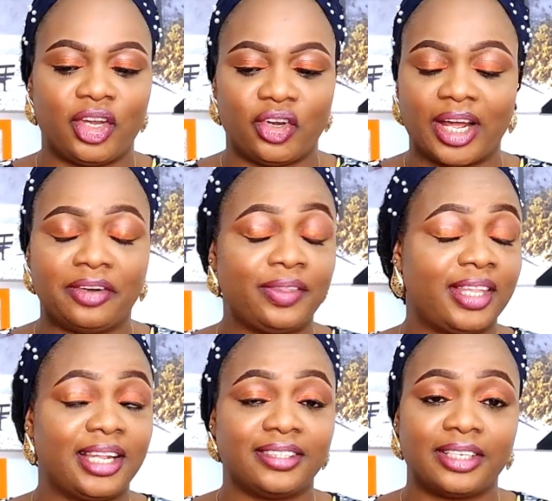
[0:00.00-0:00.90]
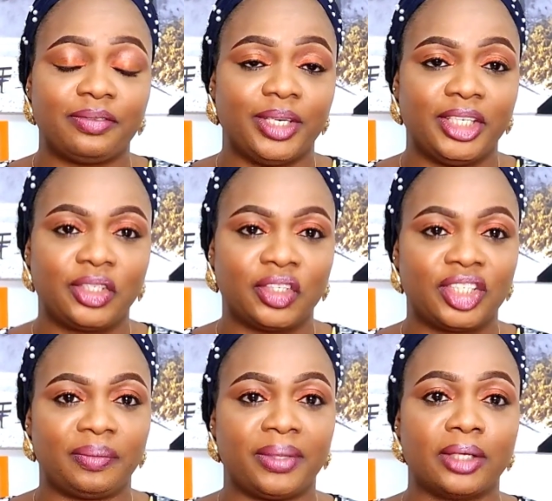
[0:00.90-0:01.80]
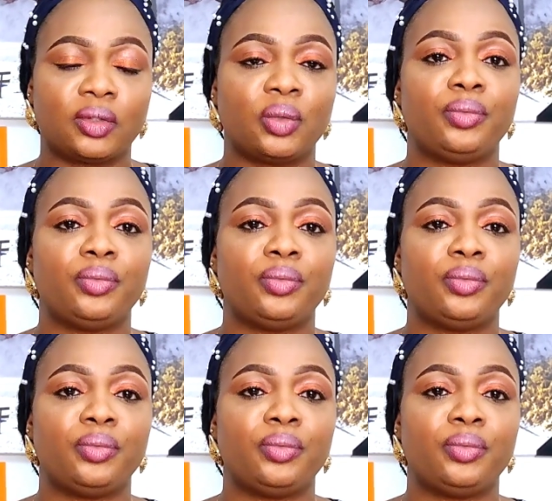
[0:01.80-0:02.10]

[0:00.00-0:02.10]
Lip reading: I don't think there's any relationship there. So